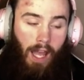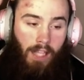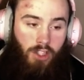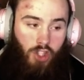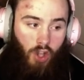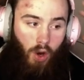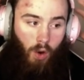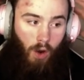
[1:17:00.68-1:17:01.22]

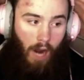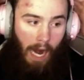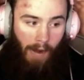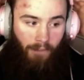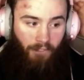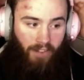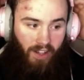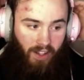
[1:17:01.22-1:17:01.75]
And so
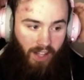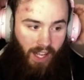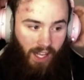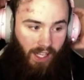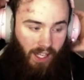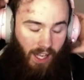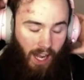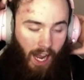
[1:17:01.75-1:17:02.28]
I feel
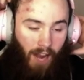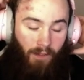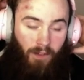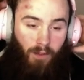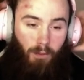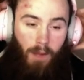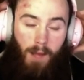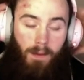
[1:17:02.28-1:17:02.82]
like
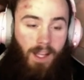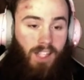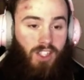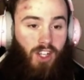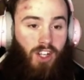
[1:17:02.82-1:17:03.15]
maybe it's a